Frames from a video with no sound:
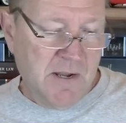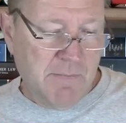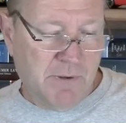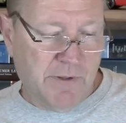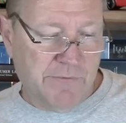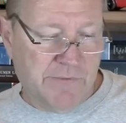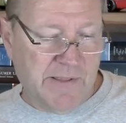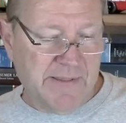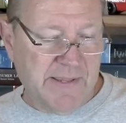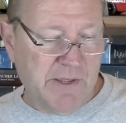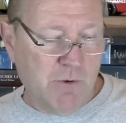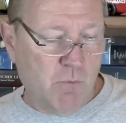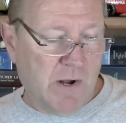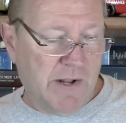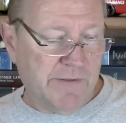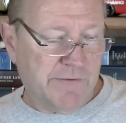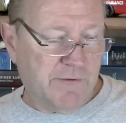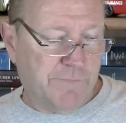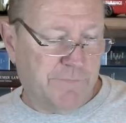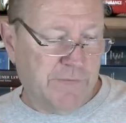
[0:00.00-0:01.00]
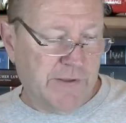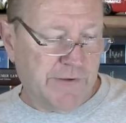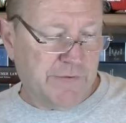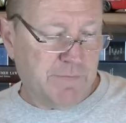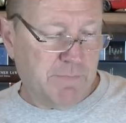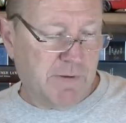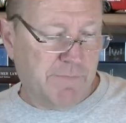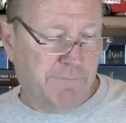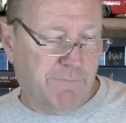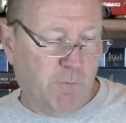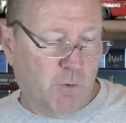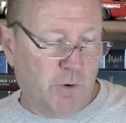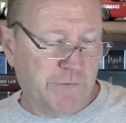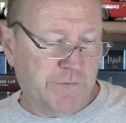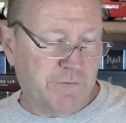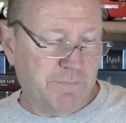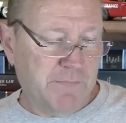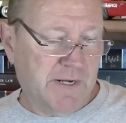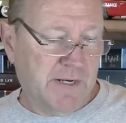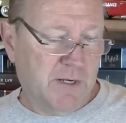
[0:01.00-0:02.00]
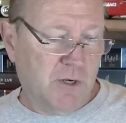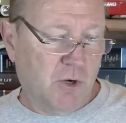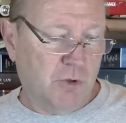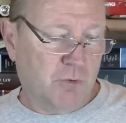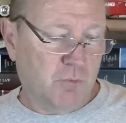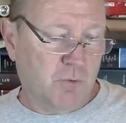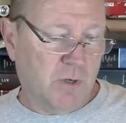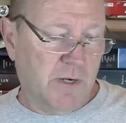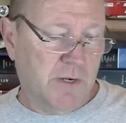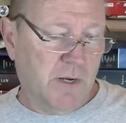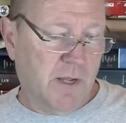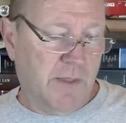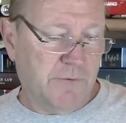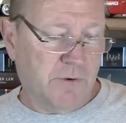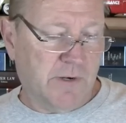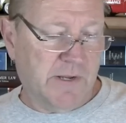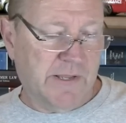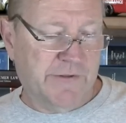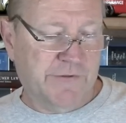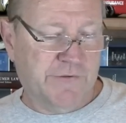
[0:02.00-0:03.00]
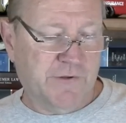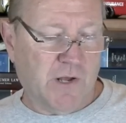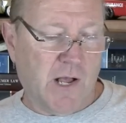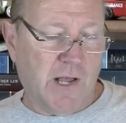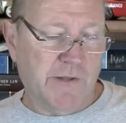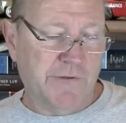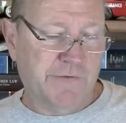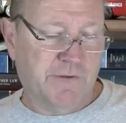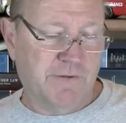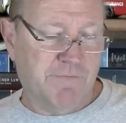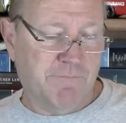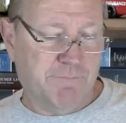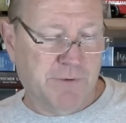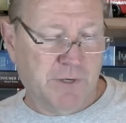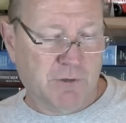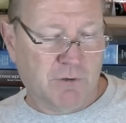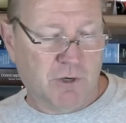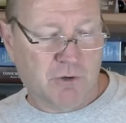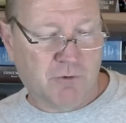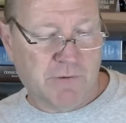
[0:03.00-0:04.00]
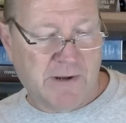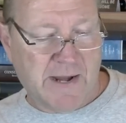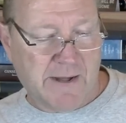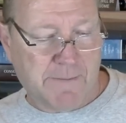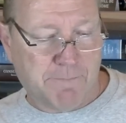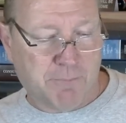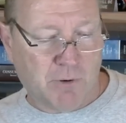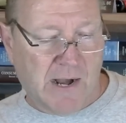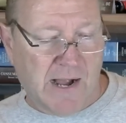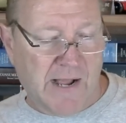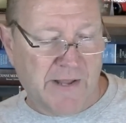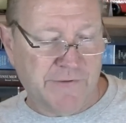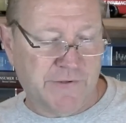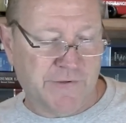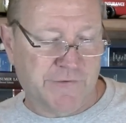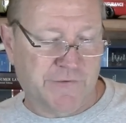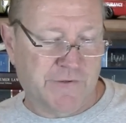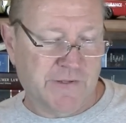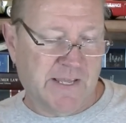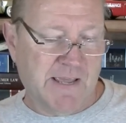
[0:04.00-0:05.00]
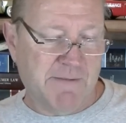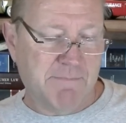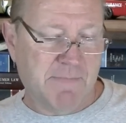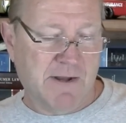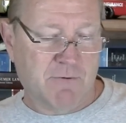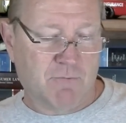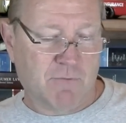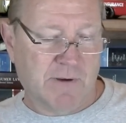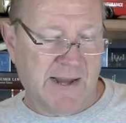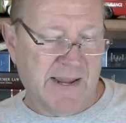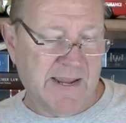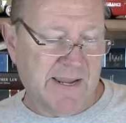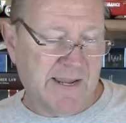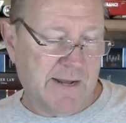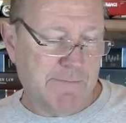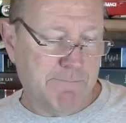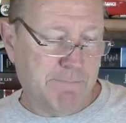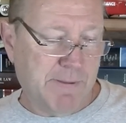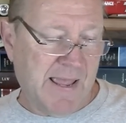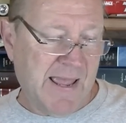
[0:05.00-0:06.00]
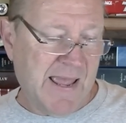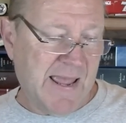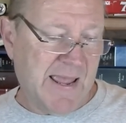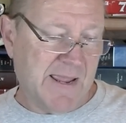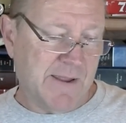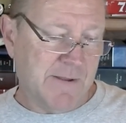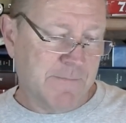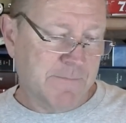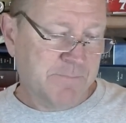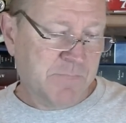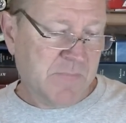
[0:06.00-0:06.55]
but then they want to fix it by forcing me to go through another exhaustive bureaucratic process to get my rank and pay.